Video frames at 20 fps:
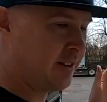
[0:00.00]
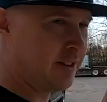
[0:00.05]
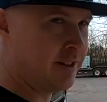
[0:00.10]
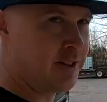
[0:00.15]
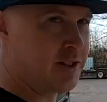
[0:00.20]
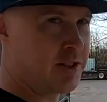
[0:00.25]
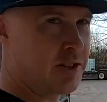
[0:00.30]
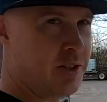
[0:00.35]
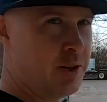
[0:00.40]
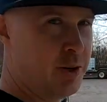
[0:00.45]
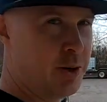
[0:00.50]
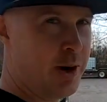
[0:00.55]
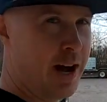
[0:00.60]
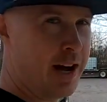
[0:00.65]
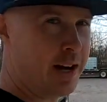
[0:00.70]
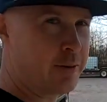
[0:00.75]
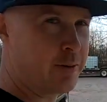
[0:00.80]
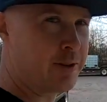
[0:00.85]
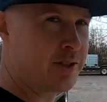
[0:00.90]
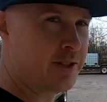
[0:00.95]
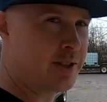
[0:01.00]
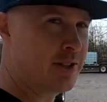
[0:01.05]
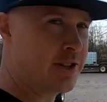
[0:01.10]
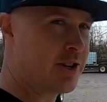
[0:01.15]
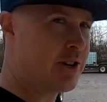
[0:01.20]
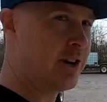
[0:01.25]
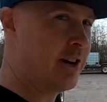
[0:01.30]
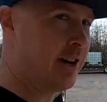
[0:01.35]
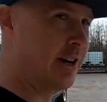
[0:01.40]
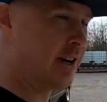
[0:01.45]
this new
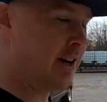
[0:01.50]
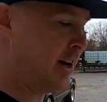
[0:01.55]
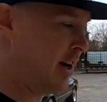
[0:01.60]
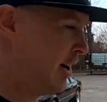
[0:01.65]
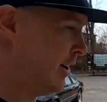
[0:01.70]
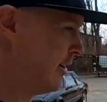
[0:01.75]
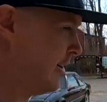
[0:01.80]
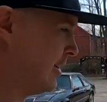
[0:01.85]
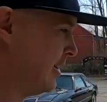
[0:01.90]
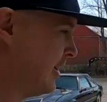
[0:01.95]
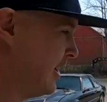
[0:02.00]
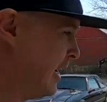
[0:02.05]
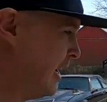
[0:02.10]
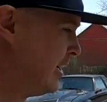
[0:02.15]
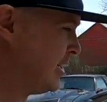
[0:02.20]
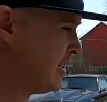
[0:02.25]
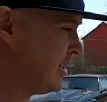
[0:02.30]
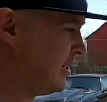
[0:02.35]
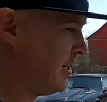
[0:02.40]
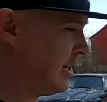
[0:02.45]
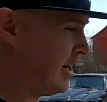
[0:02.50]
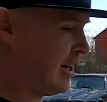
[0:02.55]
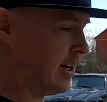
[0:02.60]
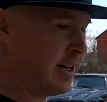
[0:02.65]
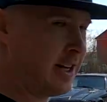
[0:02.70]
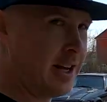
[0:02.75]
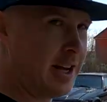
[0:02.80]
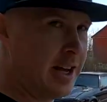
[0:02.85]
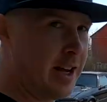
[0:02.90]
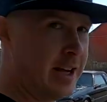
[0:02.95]
acquisition I got, a
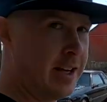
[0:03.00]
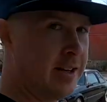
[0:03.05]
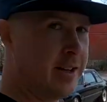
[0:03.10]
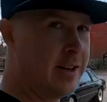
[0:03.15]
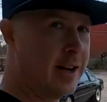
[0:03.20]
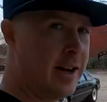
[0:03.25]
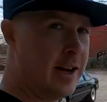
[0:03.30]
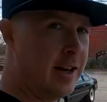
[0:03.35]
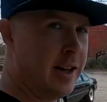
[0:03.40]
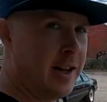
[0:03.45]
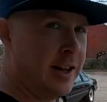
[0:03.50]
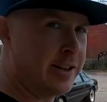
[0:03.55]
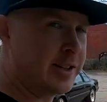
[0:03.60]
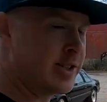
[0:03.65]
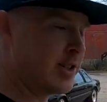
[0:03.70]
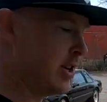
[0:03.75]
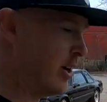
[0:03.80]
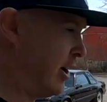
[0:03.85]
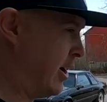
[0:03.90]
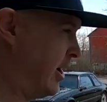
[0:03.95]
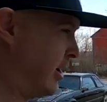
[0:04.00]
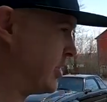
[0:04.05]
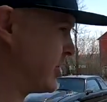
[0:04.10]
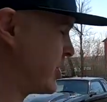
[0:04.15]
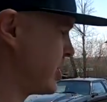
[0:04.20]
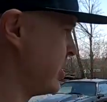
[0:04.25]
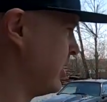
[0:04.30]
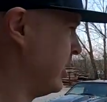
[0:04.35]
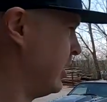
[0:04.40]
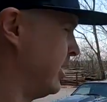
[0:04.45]
1988 LX
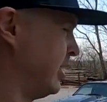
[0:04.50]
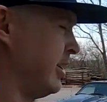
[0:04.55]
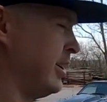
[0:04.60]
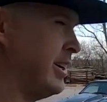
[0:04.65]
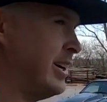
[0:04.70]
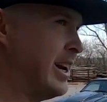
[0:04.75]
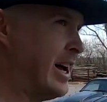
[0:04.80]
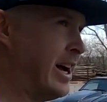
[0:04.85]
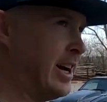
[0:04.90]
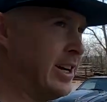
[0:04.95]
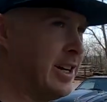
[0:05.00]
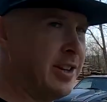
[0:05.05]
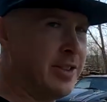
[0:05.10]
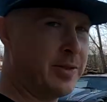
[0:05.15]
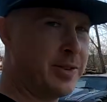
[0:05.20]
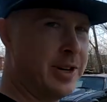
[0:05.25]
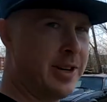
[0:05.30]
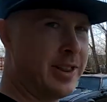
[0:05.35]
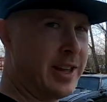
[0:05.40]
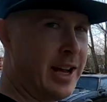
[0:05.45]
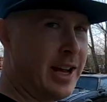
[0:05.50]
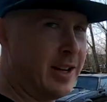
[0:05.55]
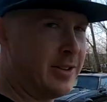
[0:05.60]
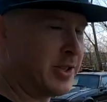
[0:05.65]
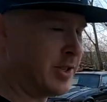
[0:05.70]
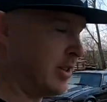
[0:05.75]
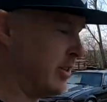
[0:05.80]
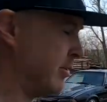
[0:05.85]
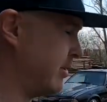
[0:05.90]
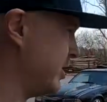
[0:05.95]
Notch,
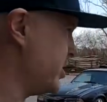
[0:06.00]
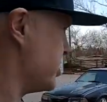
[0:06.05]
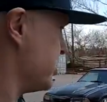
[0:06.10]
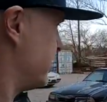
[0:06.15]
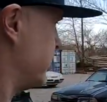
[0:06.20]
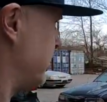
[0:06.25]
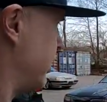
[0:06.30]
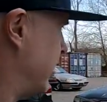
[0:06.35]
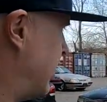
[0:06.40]
93,000 original